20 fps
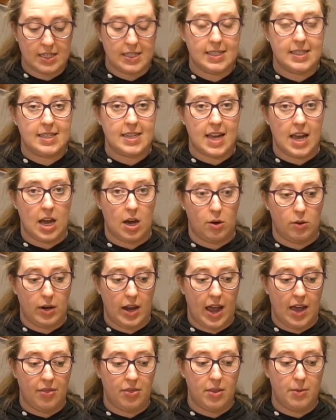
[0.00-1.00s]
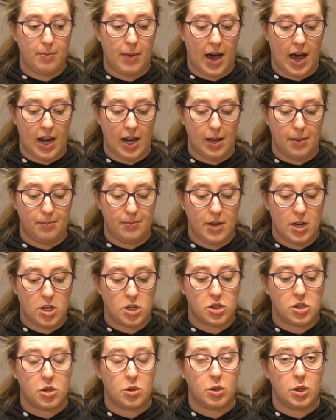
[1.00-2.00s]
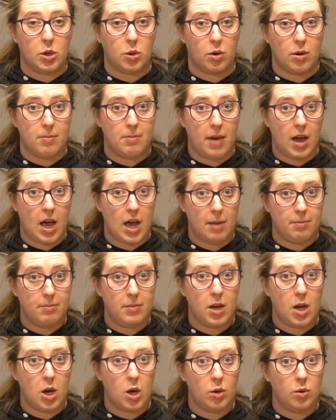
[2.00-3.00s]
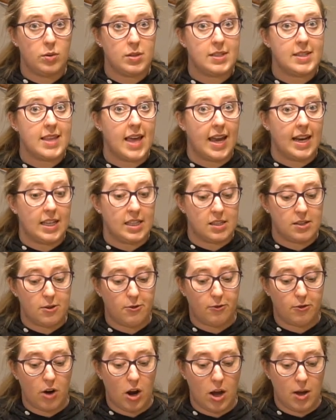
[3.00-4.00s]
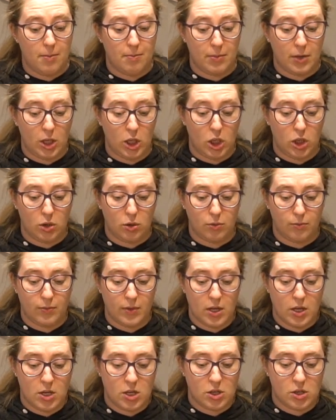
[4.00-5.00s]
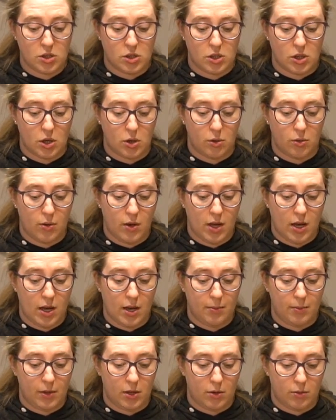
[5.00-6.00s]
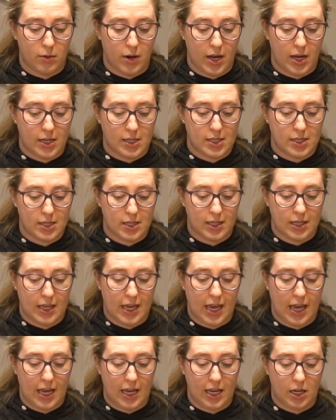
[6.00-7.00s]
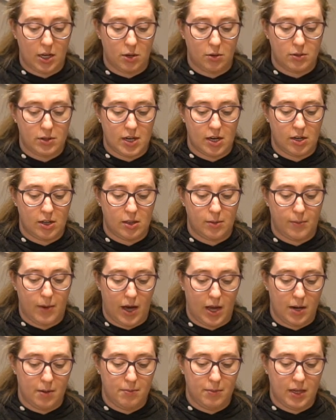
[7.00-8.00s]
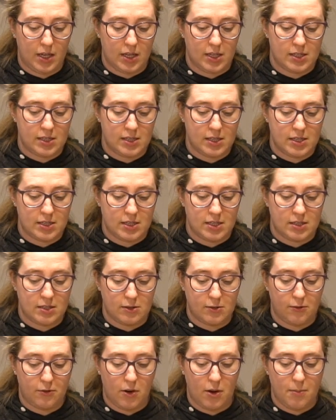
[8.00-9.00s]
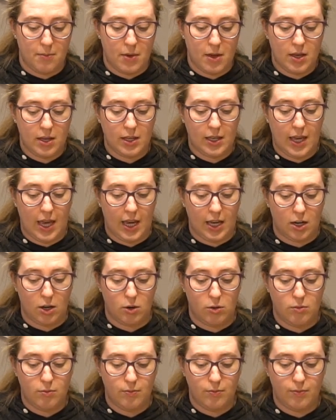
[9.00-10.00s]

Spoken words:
down at the bottom so your mom knows that it's from you. So I'm going to write Cato down at the bottom because this is from Cato.